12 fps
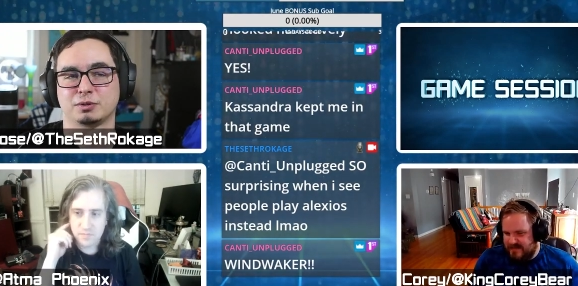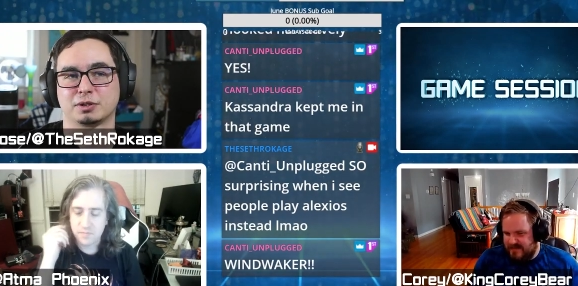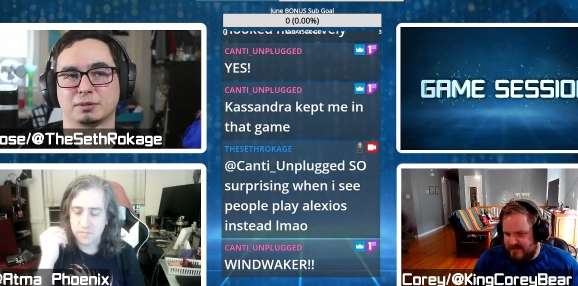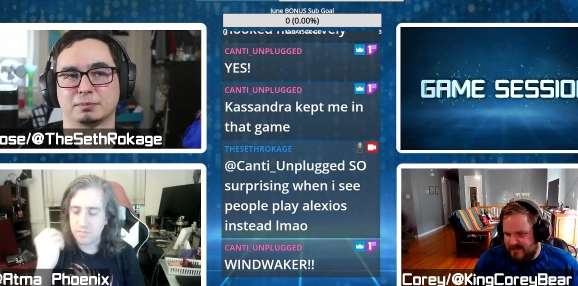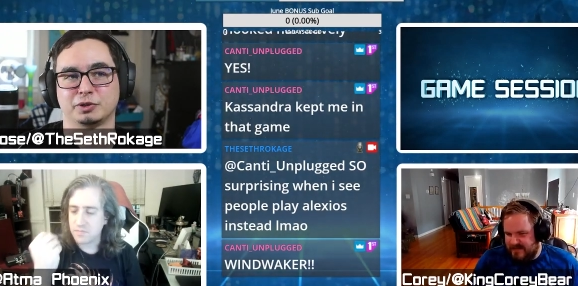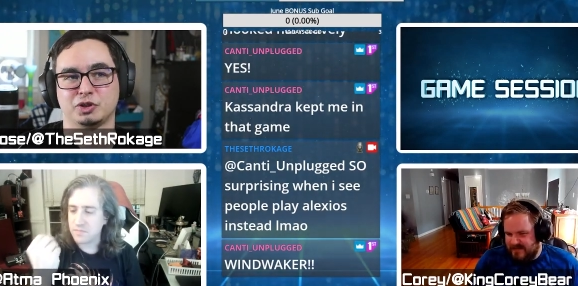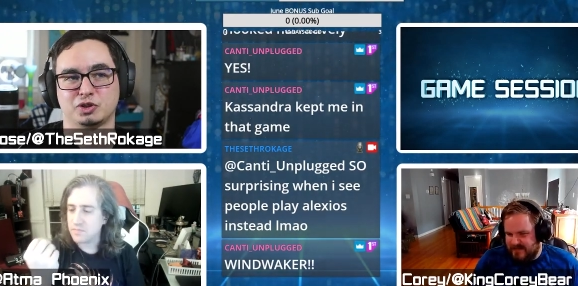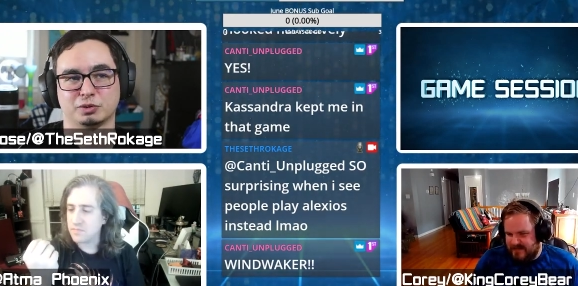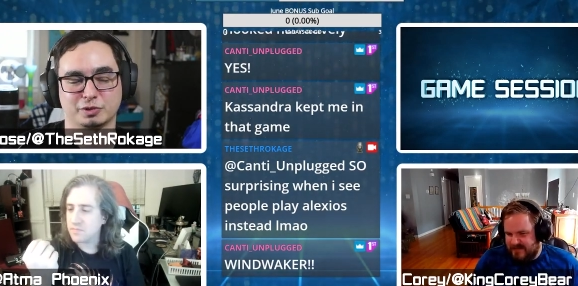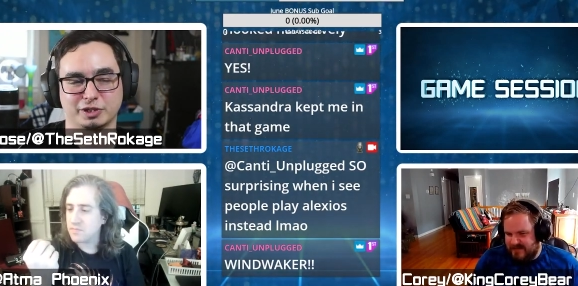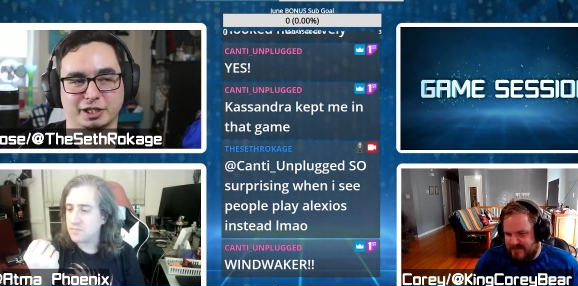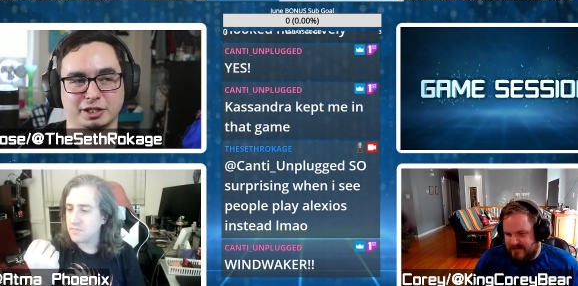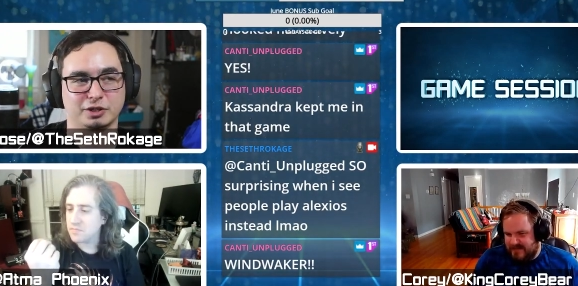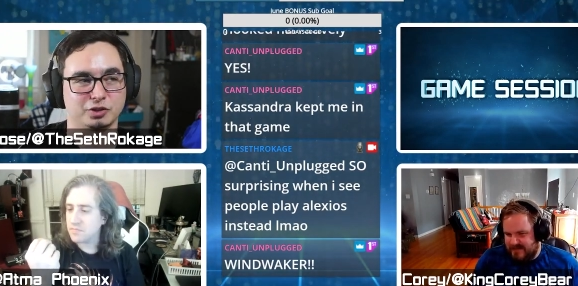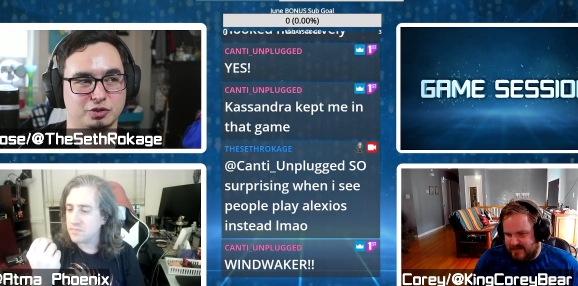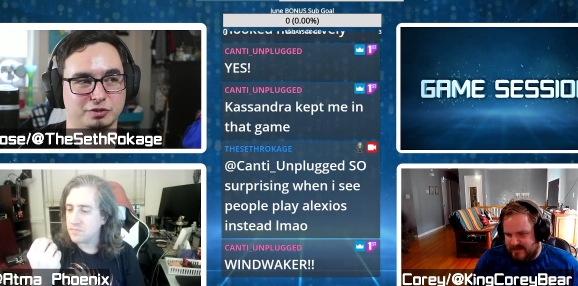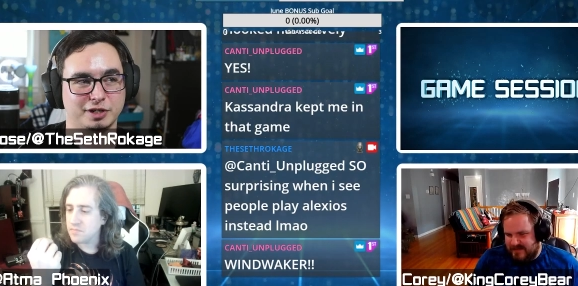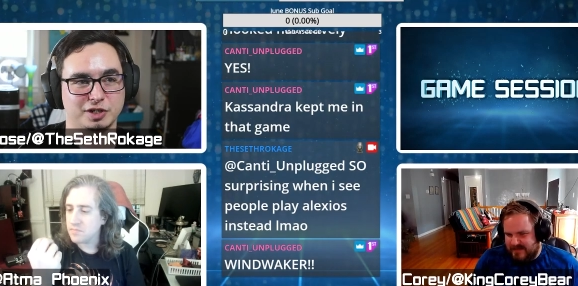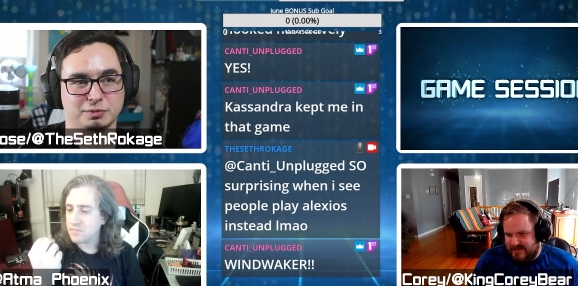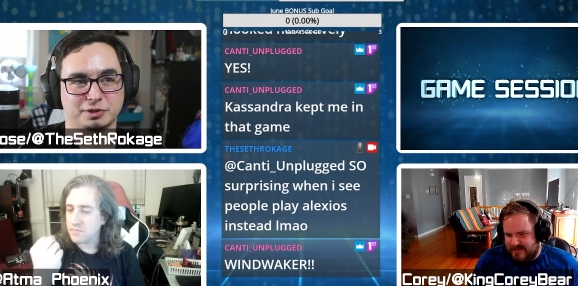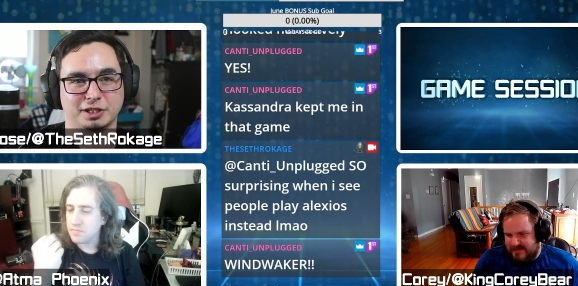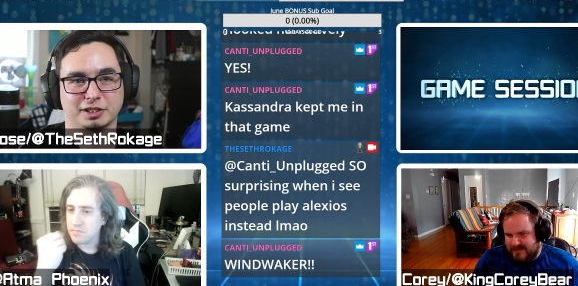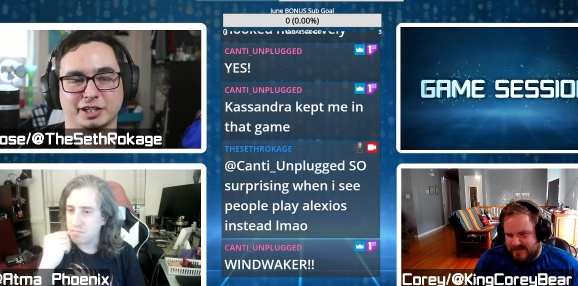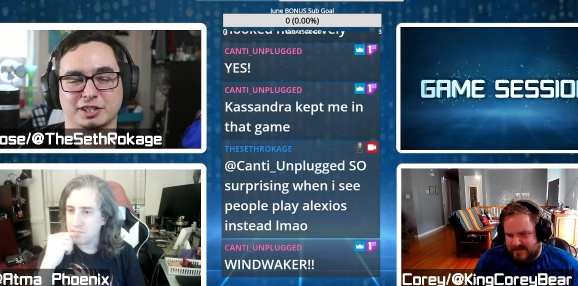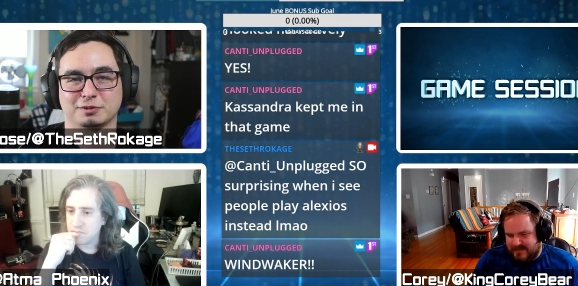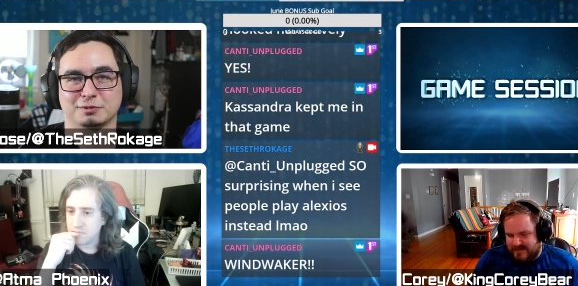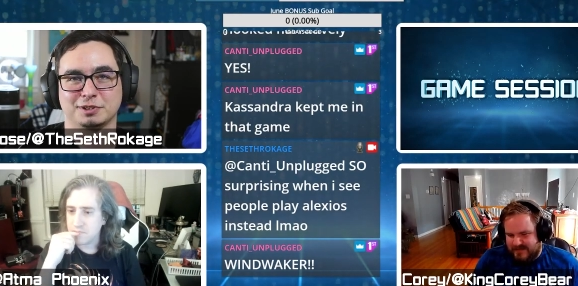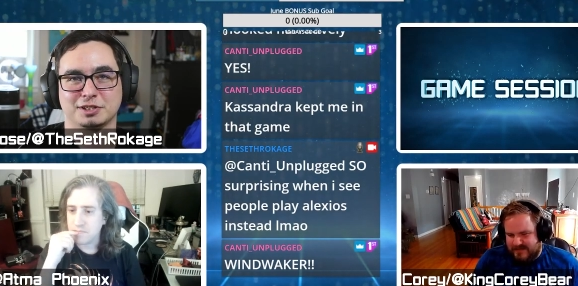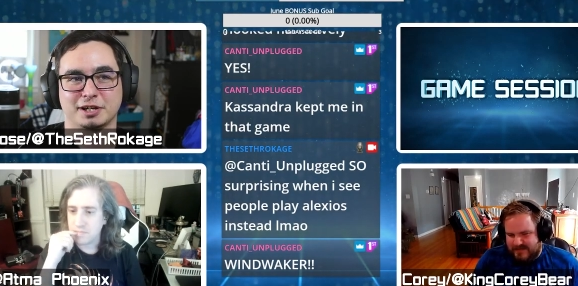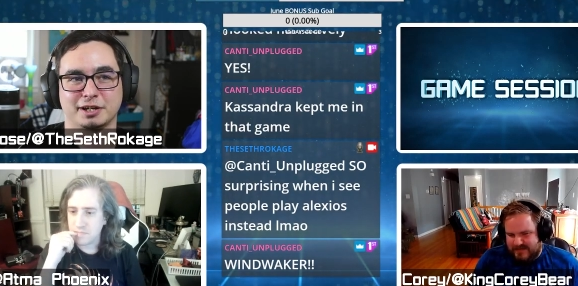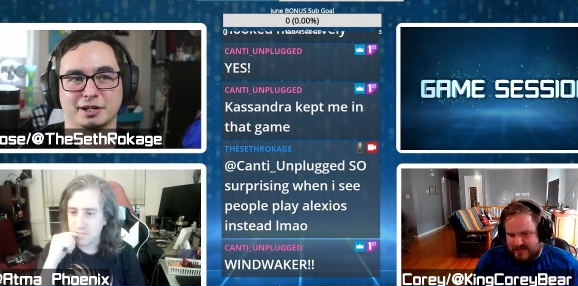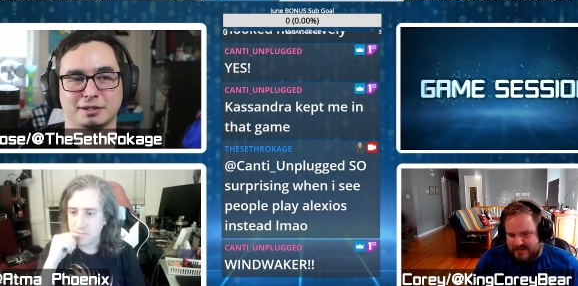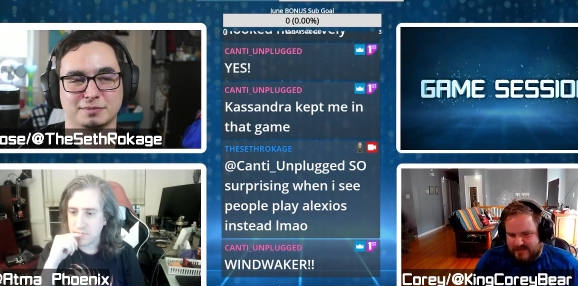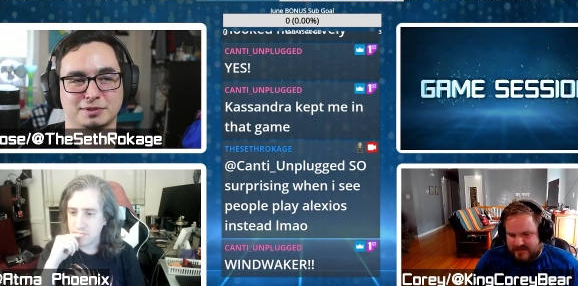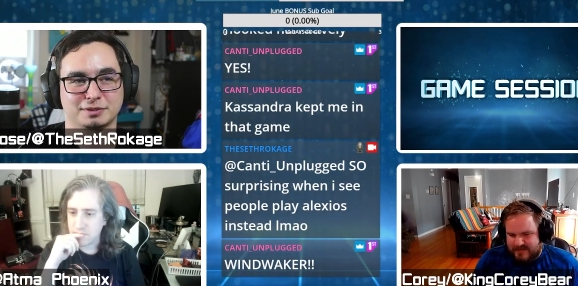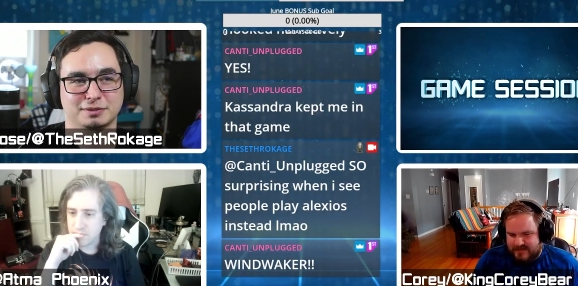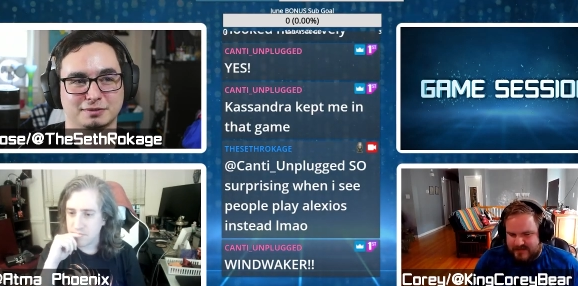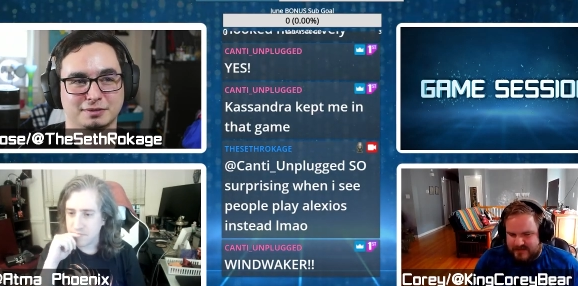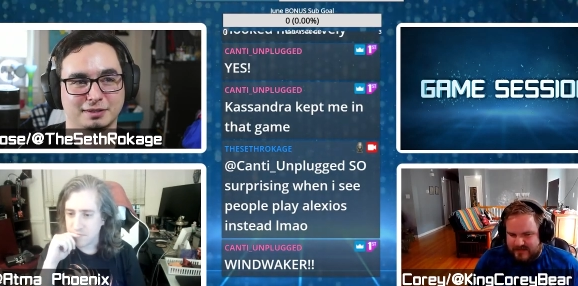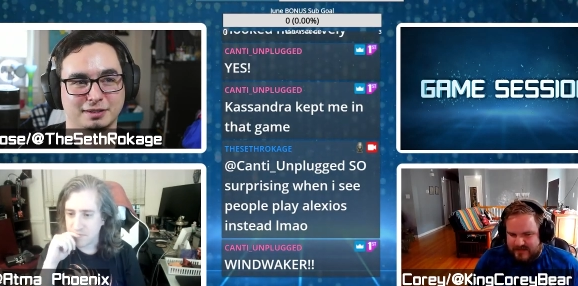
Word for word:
Speaker 1: completion with like all the shrines, whatnot, like three times.